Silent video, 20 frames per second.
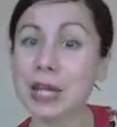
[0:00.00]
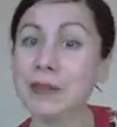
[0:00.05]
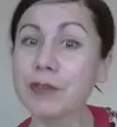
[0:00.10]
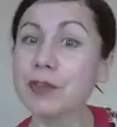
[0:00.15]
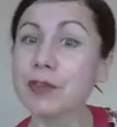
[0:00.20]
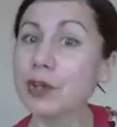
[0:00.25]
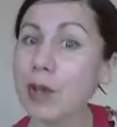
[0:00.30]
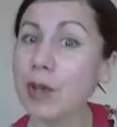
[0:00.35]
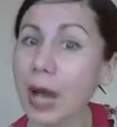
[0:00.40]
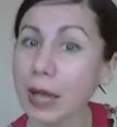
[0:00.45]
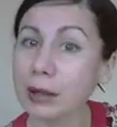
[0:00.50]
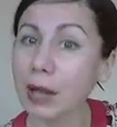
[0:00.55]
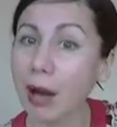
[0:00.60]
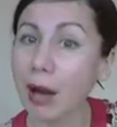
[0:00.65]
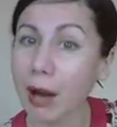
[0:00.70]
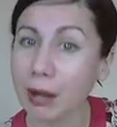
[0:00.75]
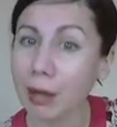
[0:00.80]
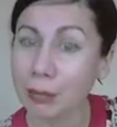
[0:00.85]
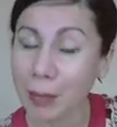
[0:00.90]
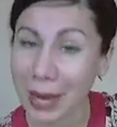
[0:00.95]
And if you're
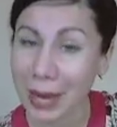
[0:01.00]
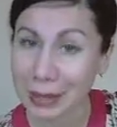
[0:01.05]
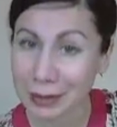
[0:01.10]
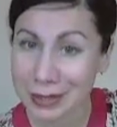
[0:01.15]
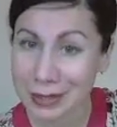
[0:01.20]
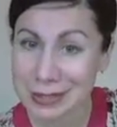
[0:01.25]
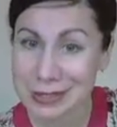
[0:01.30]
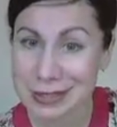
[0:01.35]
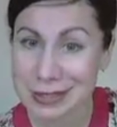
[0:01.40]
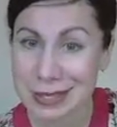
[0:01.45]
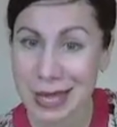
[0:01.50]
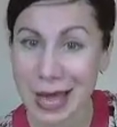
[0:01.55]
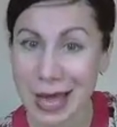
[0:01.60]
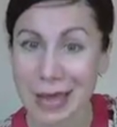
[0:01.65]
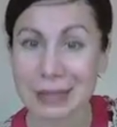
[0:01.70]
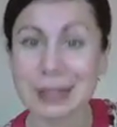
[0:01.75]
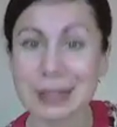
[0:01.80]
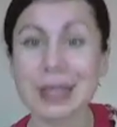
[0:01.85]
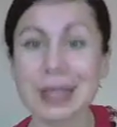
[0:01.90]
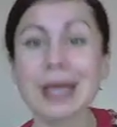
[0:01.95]
not on my
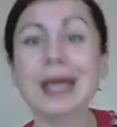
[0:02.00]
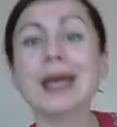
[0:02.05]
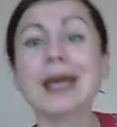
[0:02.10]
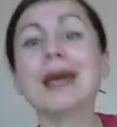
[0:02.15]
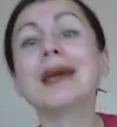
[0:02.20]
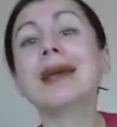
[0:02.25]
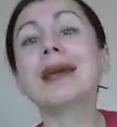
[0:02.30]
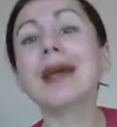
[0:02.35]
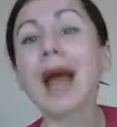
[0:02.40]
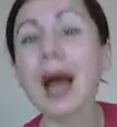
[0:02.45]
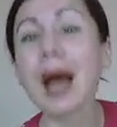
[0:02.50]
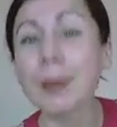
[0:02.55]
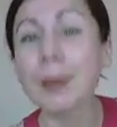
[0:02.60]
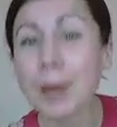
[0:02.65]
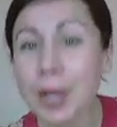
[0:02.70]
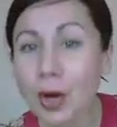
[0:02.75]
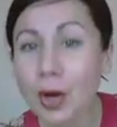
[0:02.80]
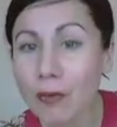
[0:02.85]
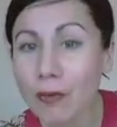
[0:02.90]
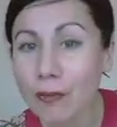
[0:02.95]
list yet,
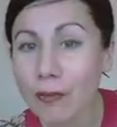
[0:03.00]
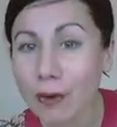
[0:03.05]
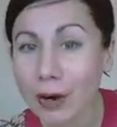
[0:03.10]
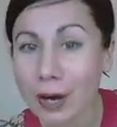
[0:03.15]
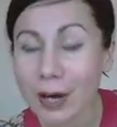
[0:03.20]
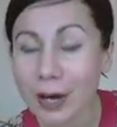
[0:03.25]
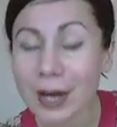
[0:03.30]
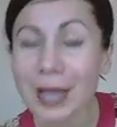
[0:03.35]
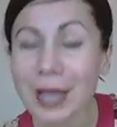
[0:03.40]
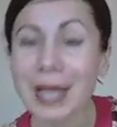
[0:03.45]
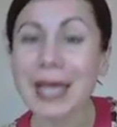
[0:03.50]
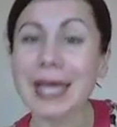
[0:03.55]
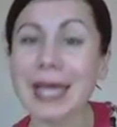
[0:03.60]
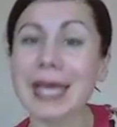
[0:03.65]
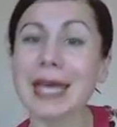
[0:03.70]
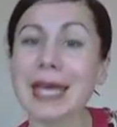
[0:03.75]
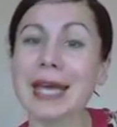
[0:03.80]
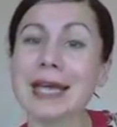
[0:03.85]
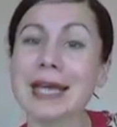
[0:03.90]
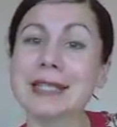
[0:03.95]
come on over
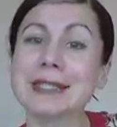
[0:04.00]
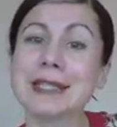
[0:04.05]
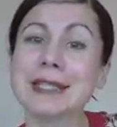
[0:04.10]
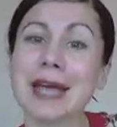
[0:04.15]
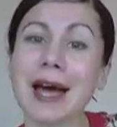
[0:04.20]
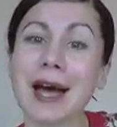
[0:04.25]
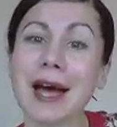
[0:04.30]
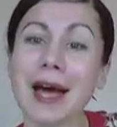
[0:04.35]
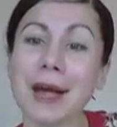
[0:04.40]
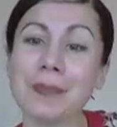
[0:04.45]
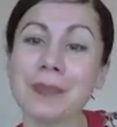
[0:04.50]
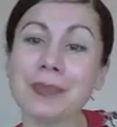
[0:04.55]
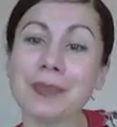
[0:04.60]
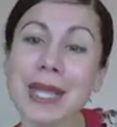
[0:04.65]
and